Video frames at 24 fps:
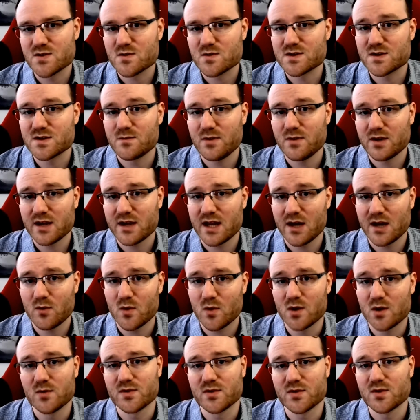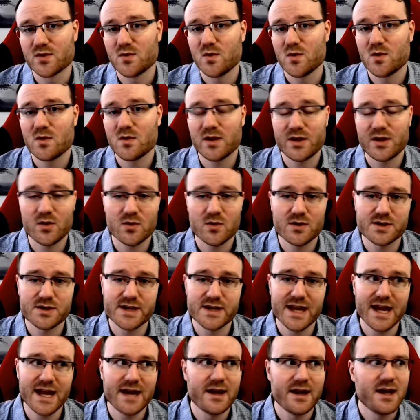is communicating well with Google in order to
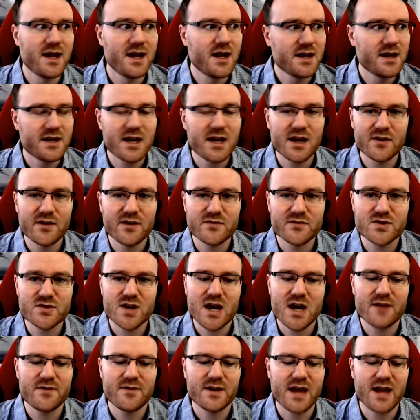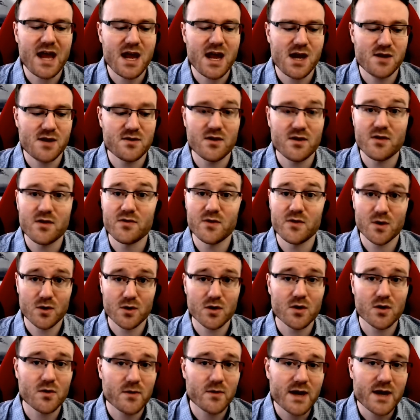get native traffic and the
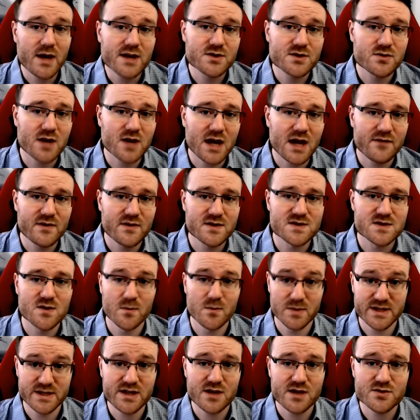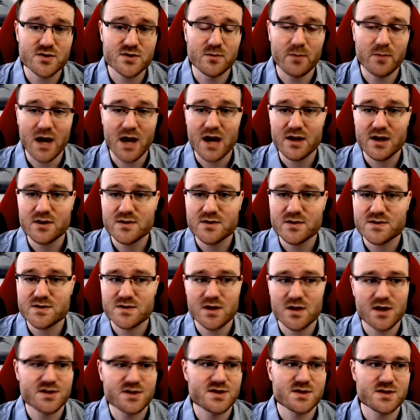correct traffic, so potential buyers,
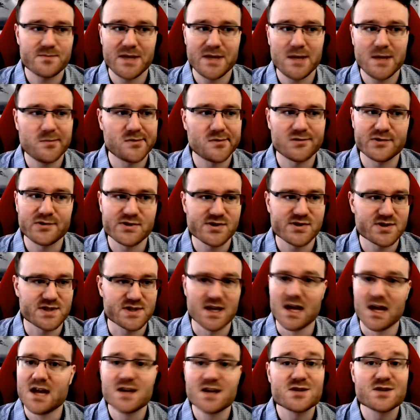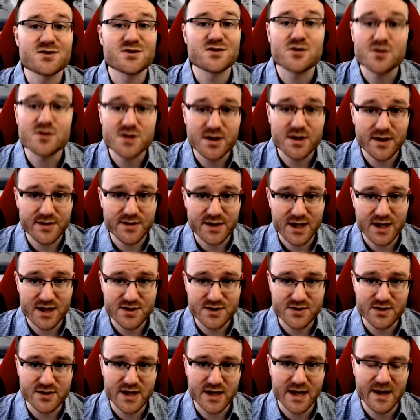not just people just searching on the
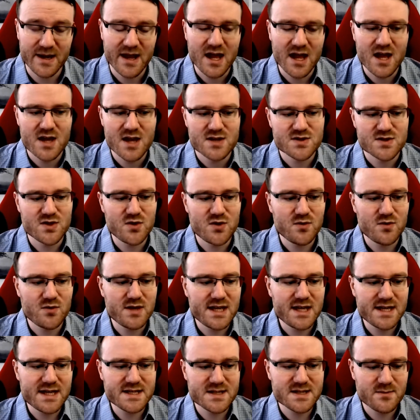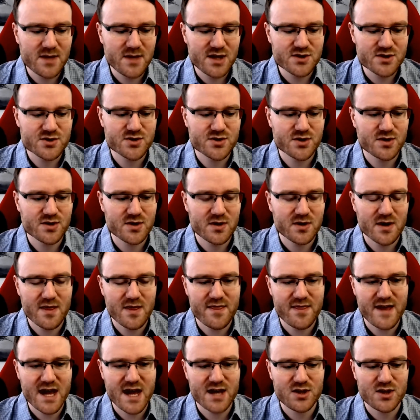internet. So you need to make sure
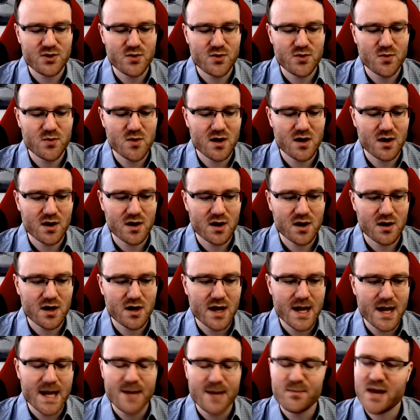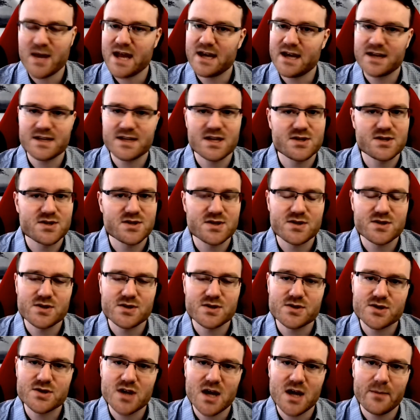that you are paying attention to your
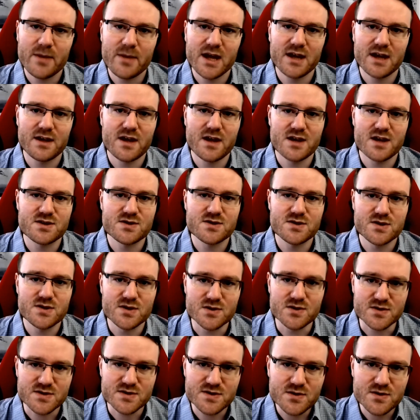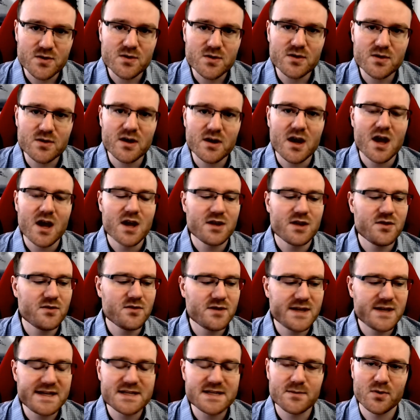shop, paying attention to your store. You
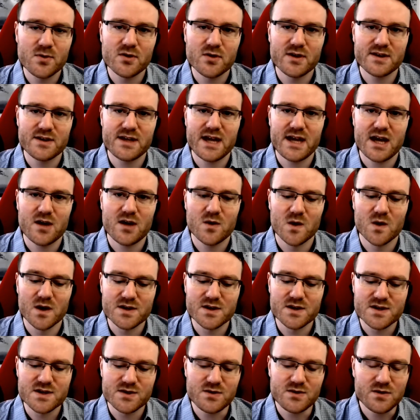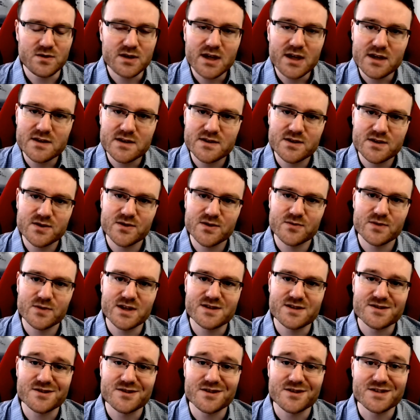need to put in the hours, you need to do the
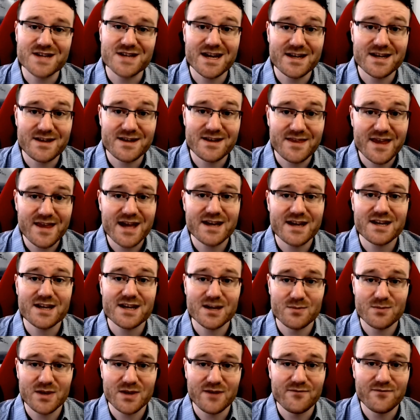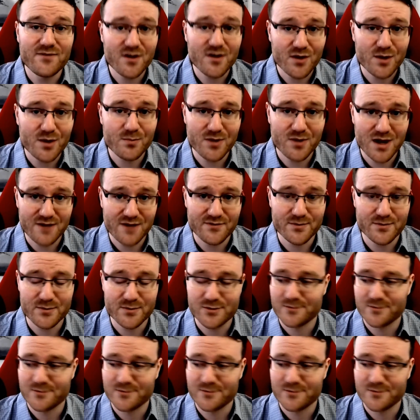research, and then it can be very profitable.